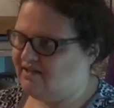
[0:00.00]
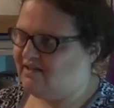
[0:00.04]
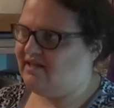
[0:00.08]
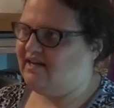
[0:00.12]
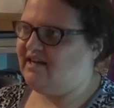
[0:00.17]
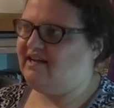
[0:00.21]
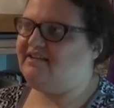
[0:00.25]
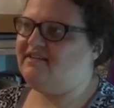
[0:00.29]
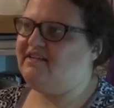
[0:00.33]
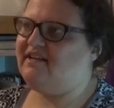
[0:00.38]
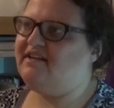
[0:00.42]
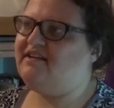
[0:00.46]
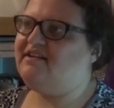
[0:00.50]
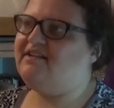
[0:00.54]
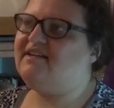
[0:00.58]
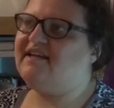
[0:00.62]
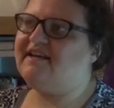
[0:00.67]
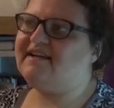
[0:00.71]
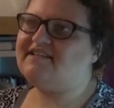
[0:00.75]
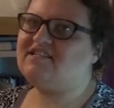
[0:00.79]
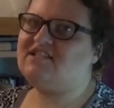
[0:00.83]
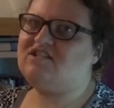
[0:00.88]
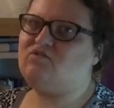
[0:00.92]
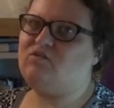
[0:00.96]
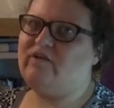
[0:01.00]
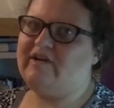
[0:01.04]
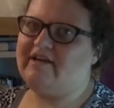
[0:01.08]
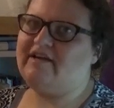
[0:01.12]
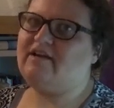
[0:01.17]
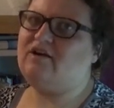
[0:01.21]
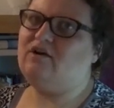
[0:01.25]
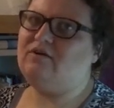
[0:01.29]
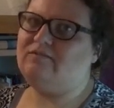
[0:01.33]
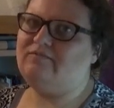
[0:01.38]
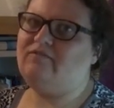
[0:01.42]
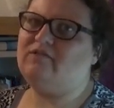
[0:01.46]
And then next week,
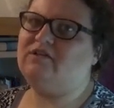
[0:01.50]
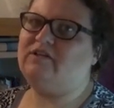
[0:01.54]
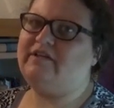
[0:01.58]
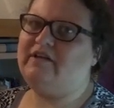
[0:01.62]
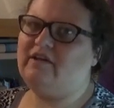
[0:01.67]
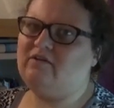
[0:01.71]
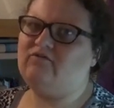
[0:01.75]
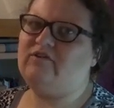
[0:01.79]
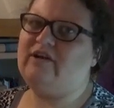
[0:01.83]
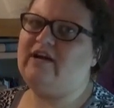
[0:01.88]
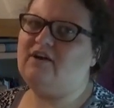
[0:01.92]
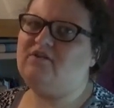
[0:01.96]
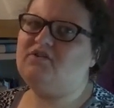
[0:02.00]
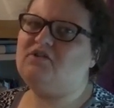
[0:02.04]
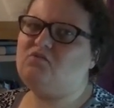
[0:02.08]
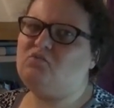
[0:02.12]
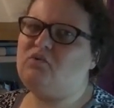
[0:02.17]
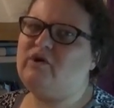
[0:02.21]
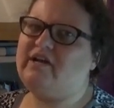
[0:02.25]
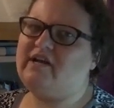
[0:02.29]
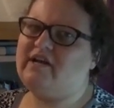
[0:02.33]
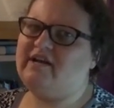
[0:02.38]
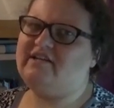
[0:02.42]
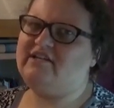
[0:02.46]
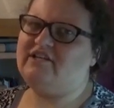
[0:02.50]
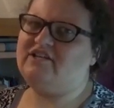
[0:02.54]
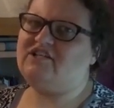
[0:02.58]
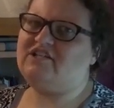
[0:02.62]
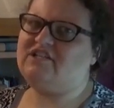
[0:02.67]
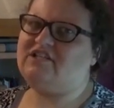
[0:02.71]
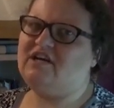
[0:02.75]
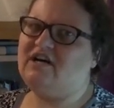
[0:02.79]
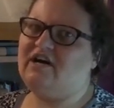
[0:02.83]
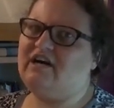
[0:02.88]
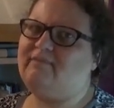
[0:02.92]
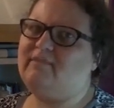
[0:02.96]
hopefully around the
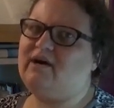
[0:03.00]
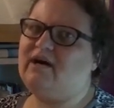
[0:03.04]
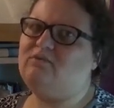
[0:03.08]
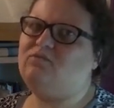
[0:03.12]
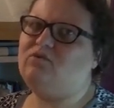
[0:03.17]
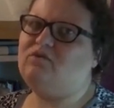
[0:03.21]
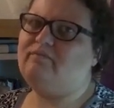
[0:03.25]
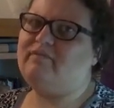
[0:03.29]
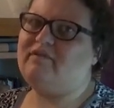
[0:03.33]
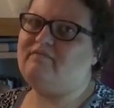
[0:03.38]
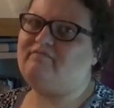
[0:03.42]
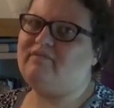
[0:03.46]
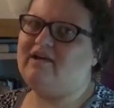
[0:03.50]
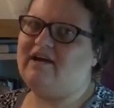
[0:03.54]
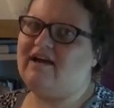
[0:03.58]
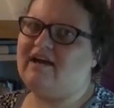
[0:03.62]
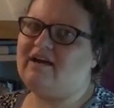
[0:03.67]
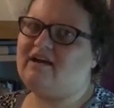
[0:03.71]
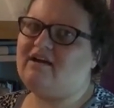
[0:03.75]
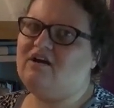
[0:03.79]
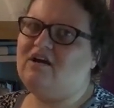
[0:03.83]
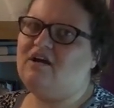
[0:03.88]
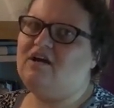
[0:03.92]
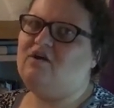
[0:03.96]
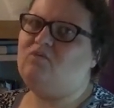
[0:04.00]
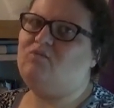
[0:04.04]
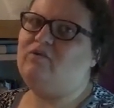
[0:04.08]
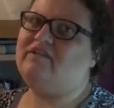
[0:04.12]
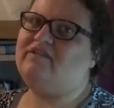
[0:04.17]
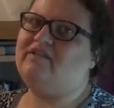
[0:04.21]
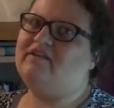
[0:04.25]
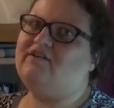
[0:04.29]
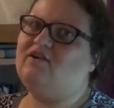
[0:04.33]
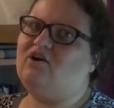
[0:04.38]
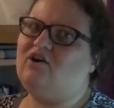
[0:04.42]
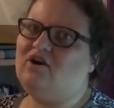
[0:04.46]
weekendish time, I will be back with
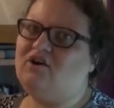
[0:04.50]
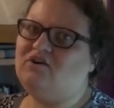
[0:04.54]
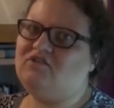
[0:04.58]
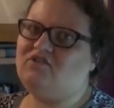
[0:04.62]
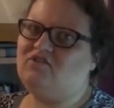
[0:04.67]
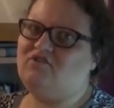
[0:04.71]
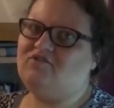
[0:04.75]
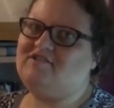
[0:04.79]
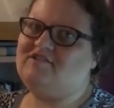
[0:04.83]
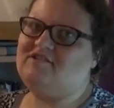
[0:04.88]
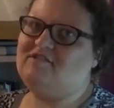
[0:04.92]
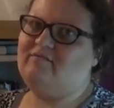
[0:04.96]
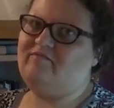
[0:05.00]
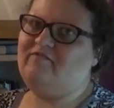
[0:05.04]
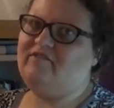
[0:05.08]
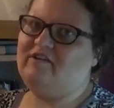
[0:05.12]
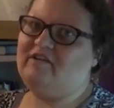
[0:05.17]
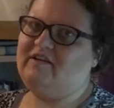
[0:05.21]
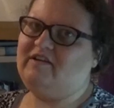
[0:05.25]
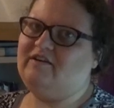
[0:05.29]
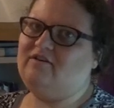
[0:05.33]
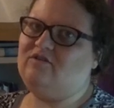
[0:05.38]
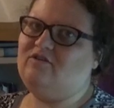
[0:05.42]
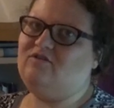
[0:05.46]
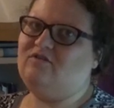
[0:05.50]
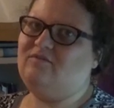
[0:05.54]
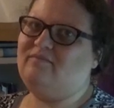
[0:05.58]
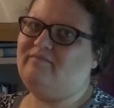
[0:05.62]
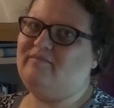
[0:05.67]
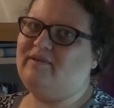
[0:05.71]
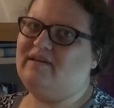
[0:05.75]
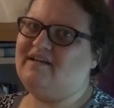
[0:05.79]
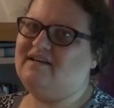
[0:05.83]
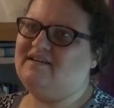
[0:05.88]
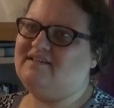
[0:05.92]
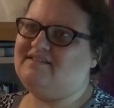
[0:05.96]
an author video
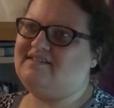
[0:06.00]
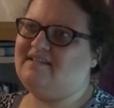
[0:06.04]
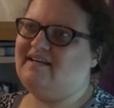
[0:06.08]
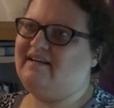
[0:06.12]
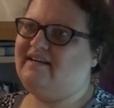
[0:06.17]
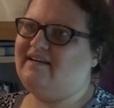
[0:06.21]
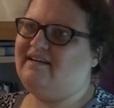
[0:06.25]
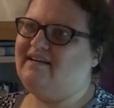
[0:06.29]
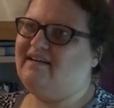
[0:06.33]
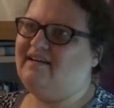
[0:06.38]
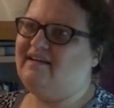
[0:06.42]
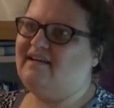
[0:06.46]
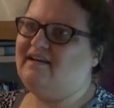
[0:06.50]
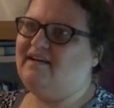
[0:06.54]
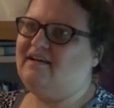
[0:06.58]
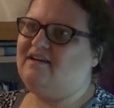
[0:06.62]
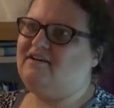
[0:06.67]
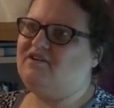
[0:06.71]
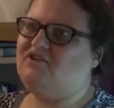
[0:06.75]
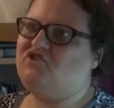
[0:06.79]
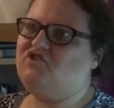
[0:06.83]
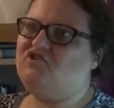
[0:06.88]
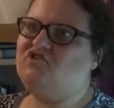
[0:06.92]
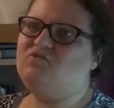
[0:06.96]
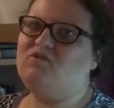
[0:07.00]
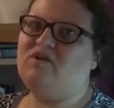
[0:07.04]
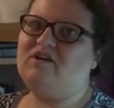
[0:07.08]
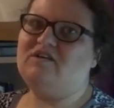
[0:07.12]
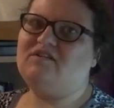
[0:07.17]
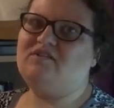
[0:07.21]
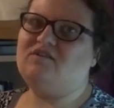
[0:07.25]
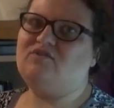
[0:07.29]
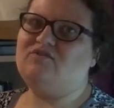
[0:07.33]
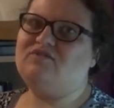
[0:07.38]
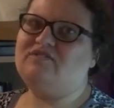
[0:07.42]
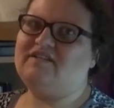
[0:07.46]
because I do one of
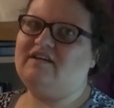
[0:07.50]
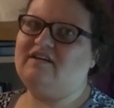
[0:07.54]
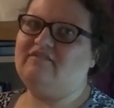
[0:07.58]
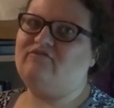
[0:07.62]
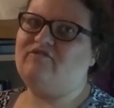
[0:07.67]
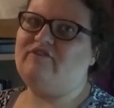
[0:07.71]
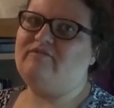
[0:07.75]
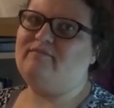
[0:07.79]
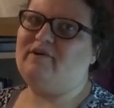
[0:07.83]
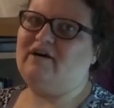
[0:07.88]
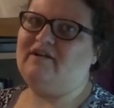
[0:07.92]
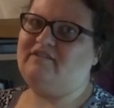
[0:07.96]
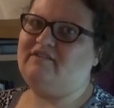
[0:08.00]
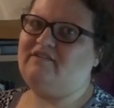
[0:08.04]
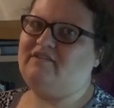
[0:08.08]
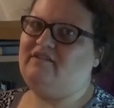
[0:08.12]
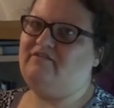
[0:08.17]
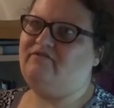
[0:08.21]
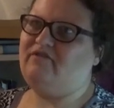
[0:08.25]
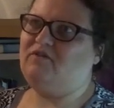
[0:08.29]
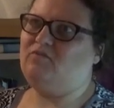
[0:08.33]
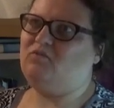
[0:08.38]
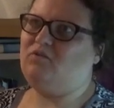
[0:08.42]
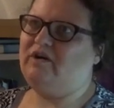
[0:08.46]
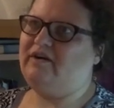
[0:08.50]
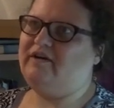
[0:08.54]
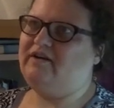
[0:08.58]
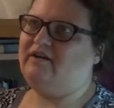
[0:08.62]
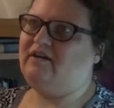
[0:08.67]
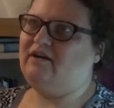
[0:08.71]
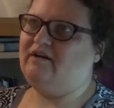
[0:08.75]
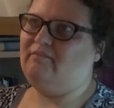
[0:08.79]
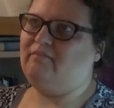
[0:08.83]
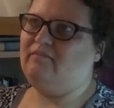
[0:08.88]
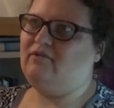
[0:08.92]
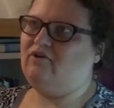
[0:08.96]
those every month, even when
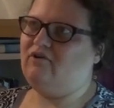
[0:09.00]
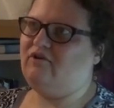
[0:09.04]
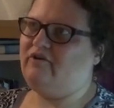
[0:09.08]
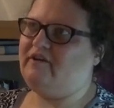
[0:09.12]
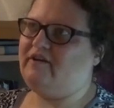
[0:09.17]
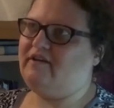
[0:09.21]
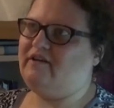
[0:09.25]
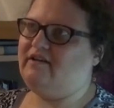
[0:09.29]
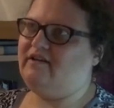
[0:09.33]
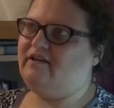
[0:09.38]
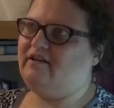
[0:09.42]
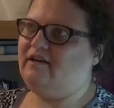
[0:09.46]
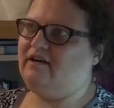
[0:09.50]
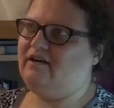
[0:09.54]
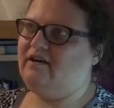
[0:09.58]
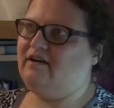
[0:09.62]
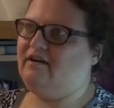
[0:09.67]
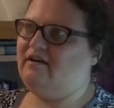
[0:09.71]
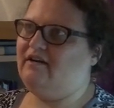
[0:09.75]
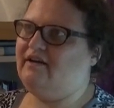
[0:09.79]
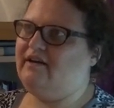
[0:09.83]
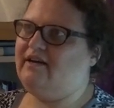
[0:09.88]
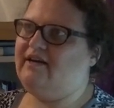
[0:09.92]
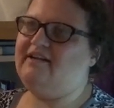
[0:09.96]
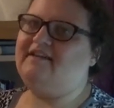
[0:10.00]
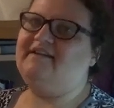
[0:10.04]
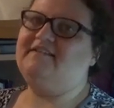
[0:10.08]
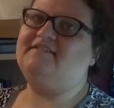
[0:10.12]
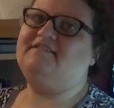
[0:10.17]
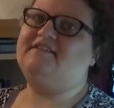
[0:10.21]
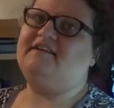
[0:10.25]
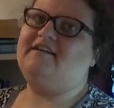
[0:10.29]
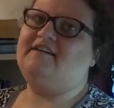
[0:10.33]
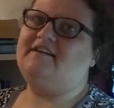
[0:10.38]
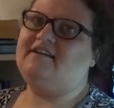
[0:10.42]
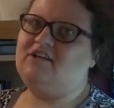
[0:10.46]
I'm already uh,
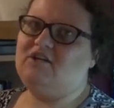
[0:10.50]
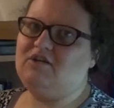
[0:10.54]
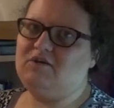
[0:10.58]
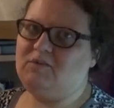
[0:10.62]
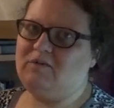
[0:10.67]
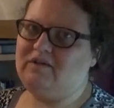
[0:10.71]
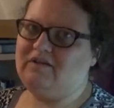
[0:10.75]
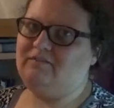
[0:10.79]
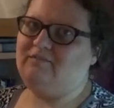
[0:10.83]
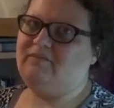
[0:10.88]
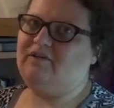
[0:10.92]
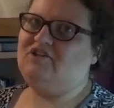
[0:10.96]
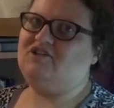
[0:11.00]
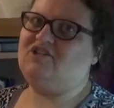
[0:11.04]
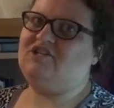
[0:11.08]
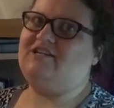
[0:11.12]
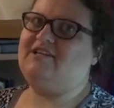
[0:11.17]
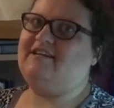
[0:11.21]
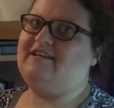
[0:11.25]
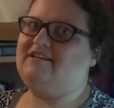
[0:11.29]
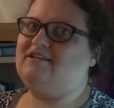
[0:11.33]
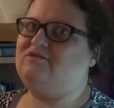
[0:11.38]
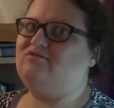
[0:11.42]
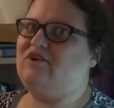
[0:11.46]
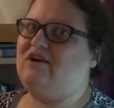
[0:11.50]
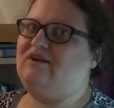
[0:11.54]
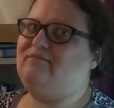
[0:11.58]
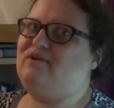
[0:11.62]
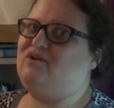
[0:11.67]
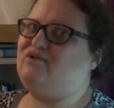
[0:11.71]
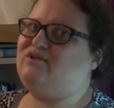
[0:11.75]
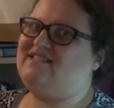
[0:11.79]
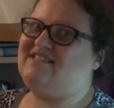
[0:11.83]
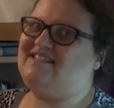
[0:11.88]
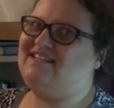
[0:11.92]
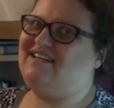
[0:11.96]
inundating you with a bunch of
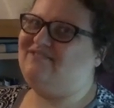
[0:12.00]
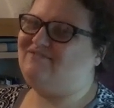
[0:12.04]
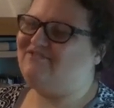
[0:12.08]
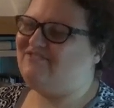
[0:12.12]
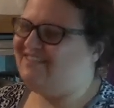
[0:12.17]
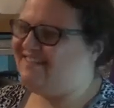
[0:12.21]
NaNoWriMo stuff.